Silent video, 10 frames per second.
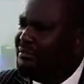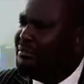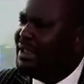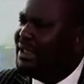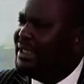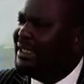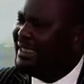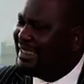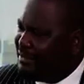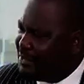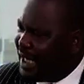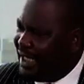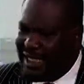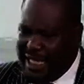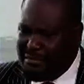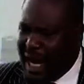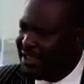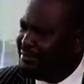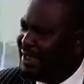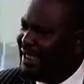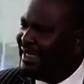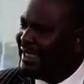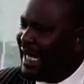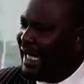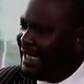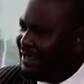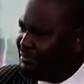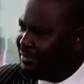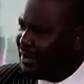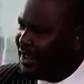be stimulated. They must be in tandem.